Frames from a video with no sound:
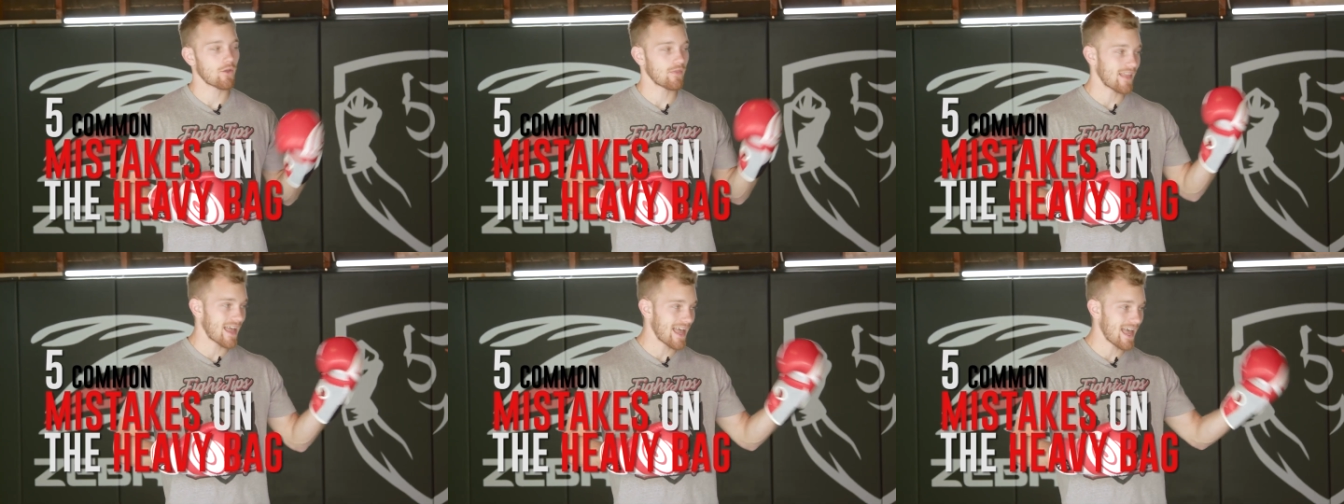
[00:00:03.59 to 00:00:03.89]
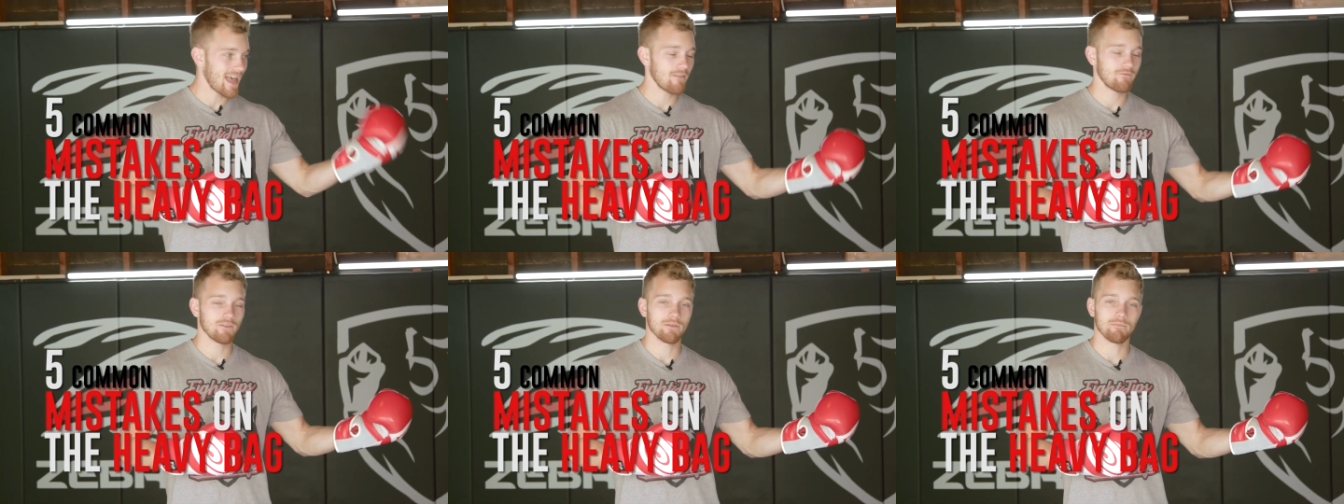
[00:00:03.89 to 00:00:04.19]
on the
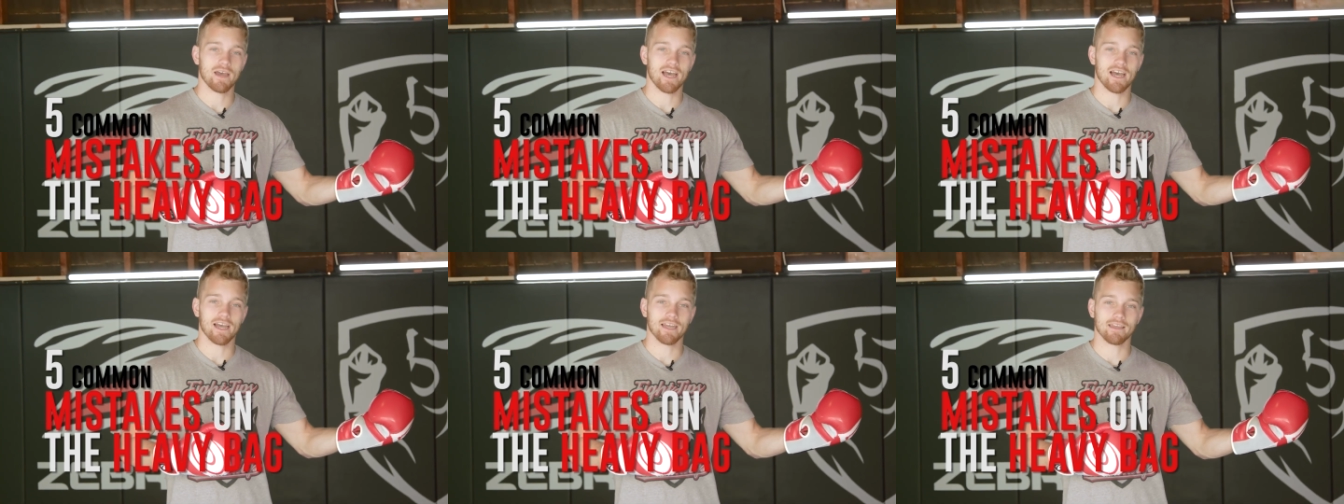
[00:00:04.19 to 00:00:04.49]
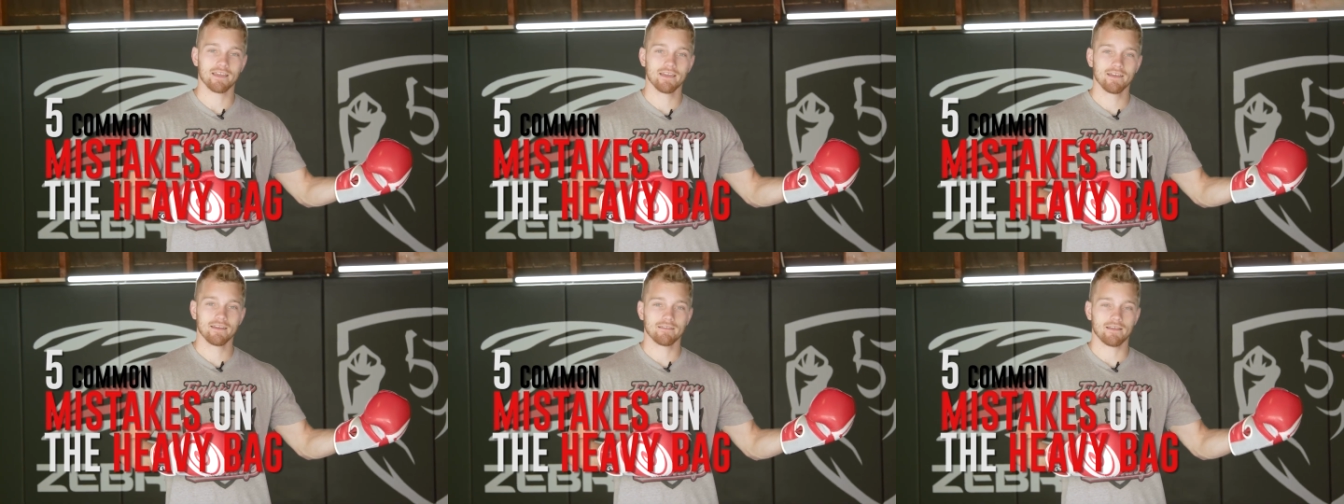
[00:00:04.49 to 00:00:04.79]
heavy
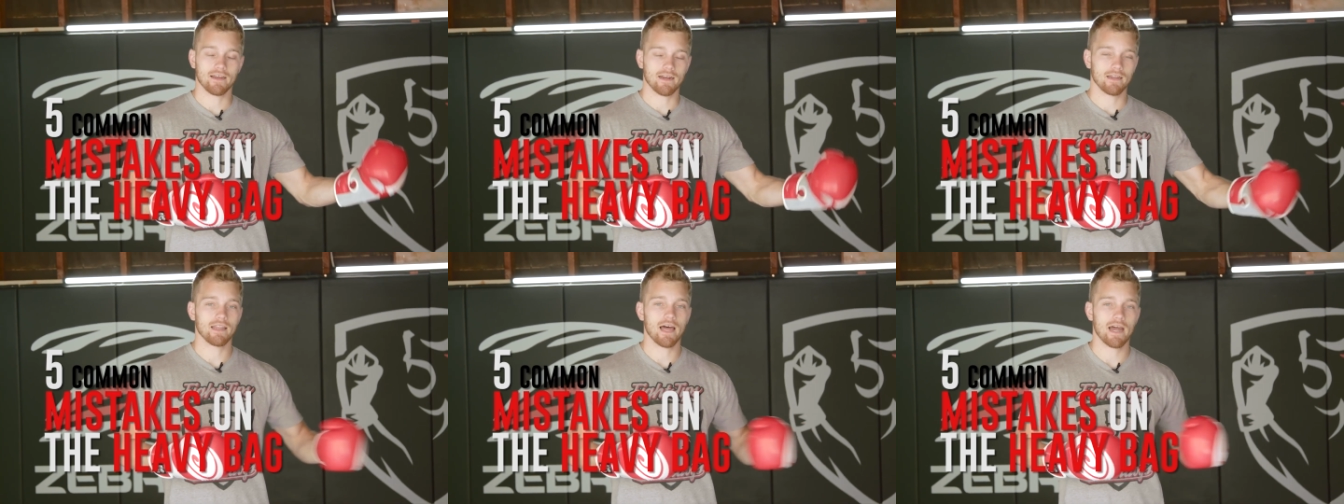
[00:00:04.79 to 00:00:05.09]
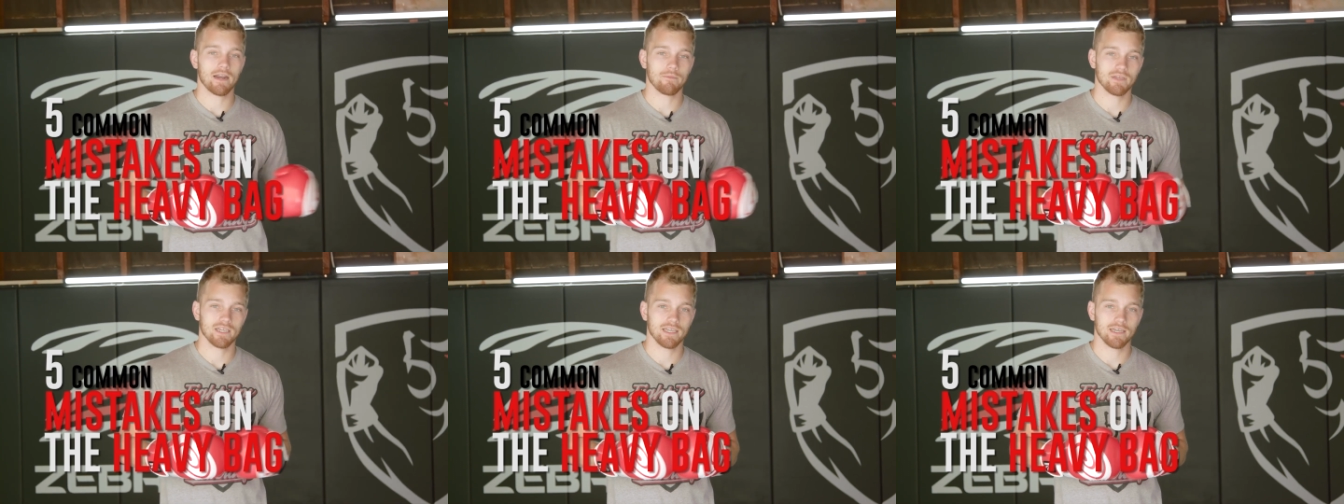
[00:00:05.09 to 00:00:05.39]
bag that a
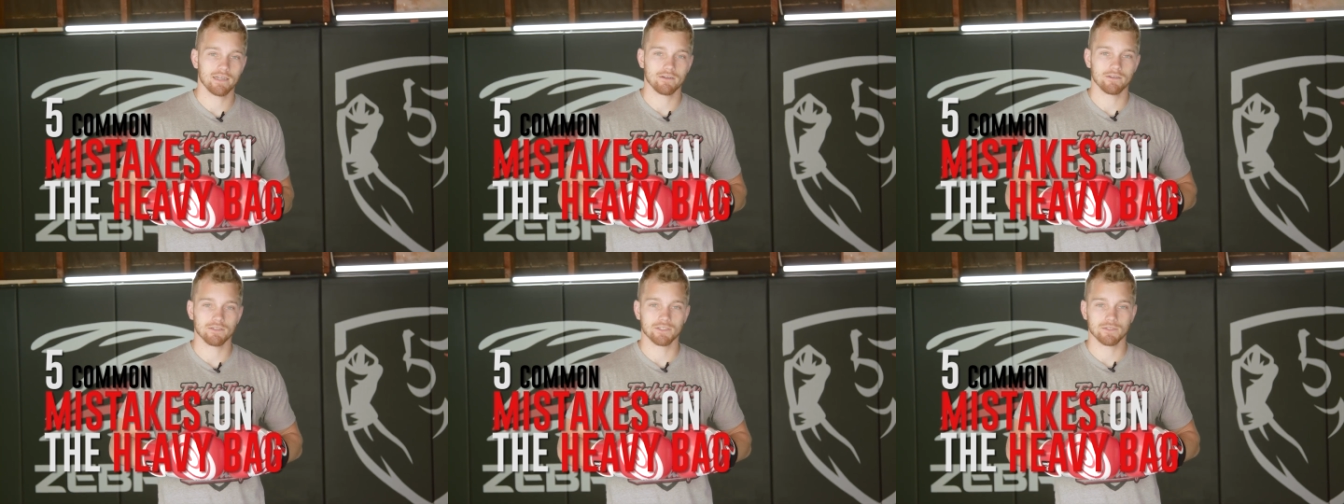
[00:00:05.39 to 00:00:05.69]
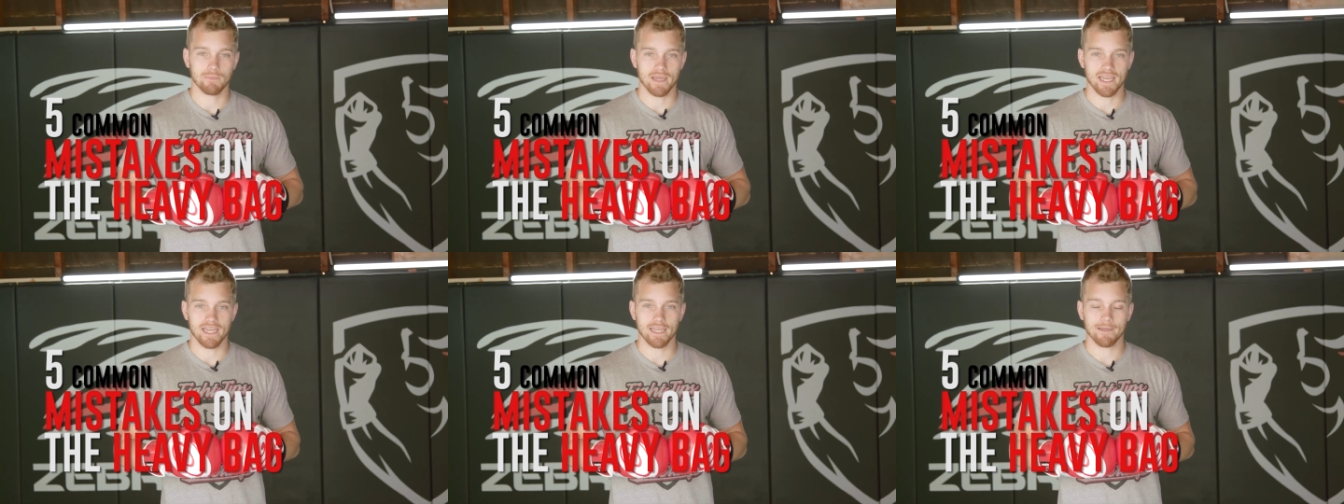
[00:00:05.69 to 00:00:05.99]
lot of
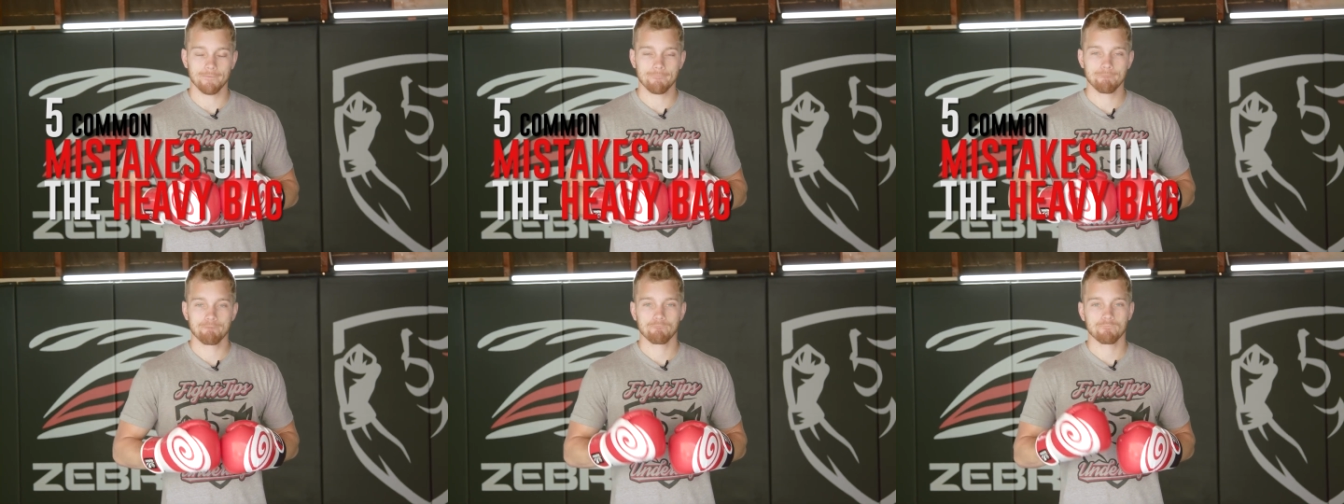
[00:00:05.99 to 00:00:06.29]
beginners make